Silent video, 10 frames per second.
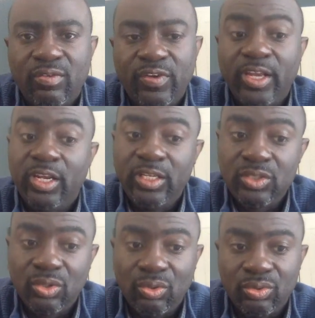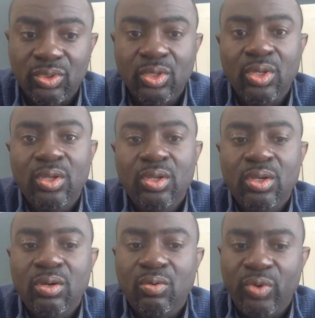offer a leasehold,
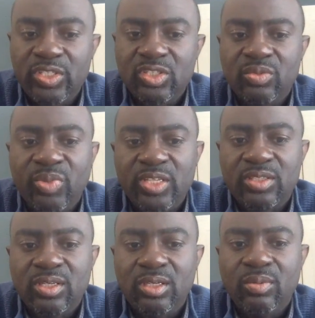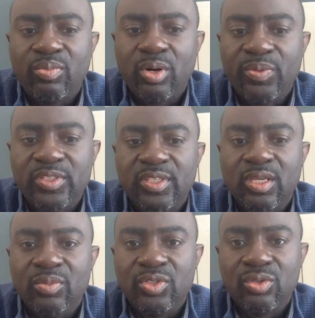which is basically the property
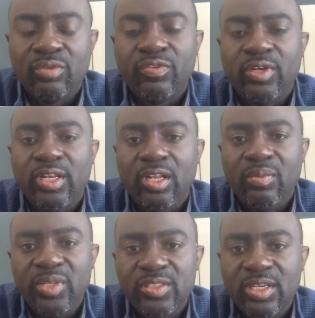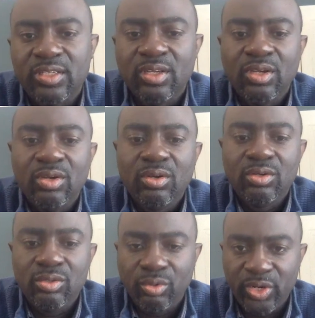can be sold for a limited
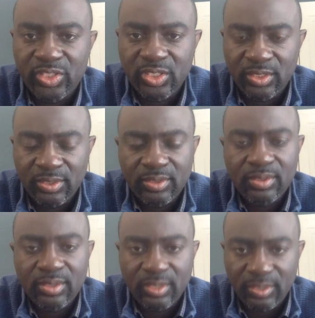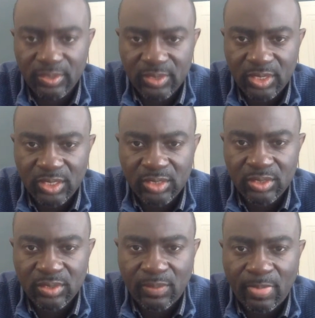duration. In this case,
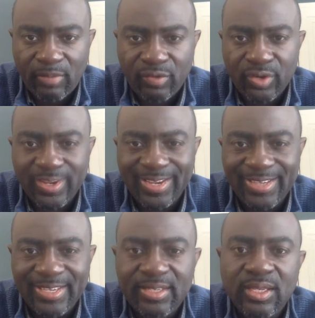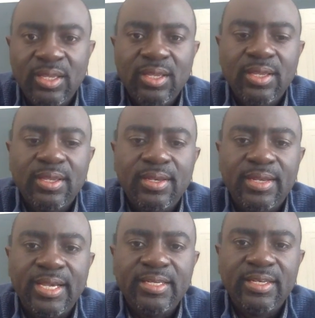for a Ghanaian,
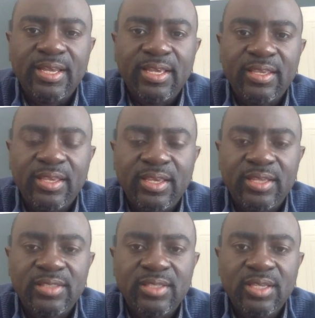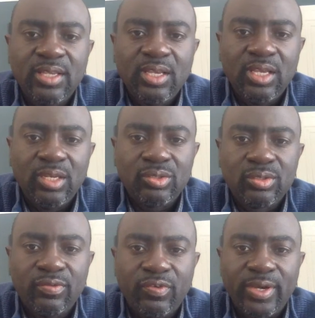99 years, and
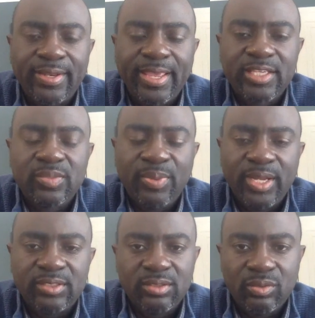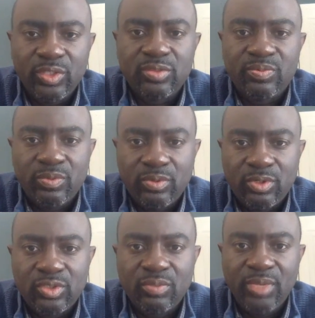also for an expat, which
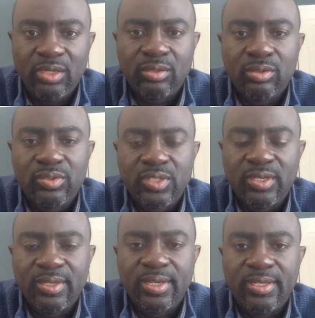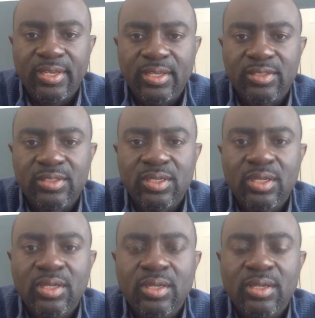also may include certain Ghanaians
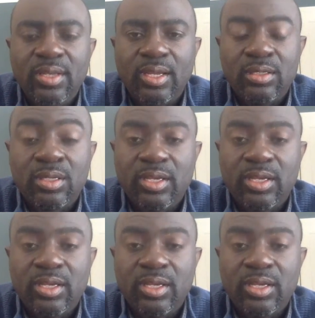that